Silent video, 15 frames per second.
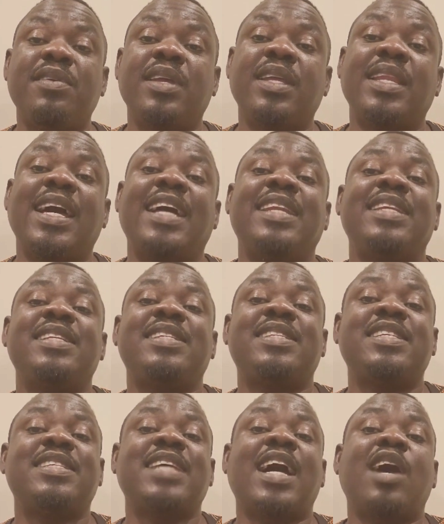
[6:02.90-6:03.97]
rain and these
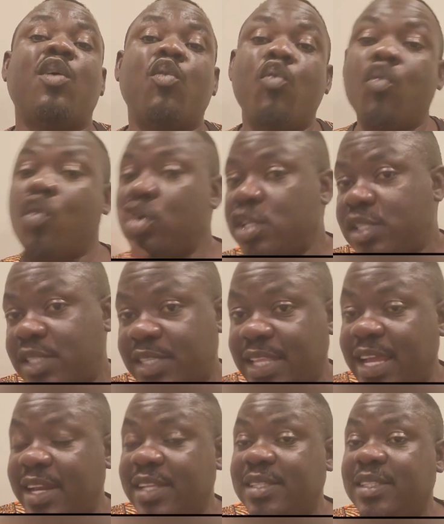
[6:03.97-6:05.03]
things are washed
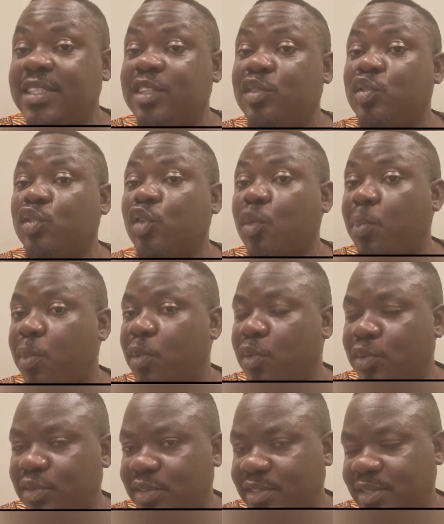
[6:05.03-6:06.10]
directly into your
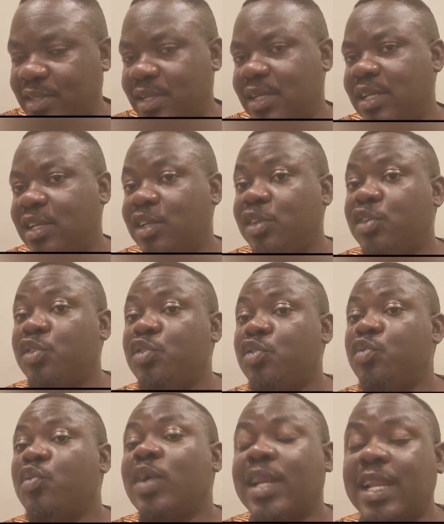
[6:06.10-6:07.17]
pond,
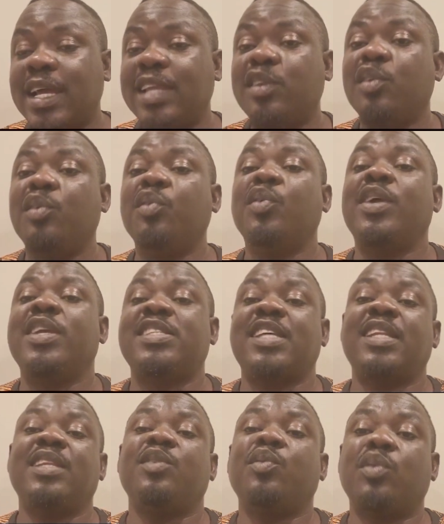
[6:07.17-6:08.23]
you and I don't know
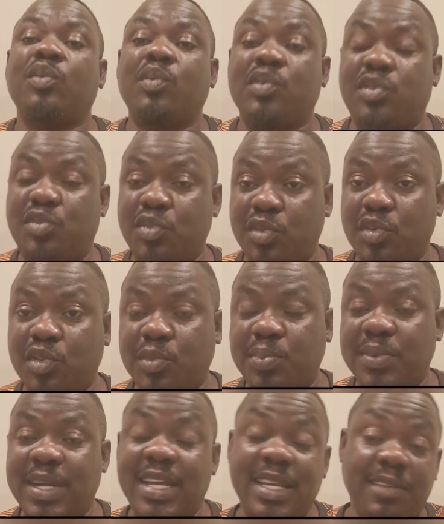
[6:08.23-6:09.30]
exactly what was thrown up.
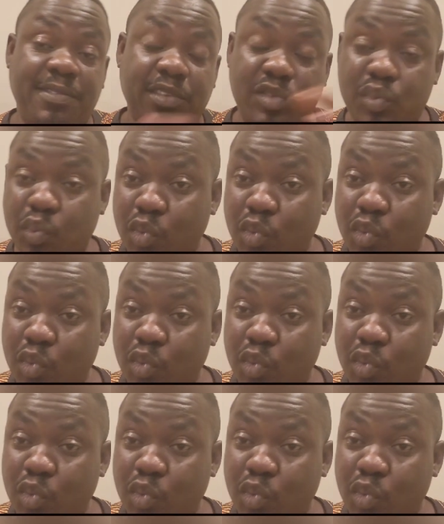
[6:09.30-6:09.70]
And if it's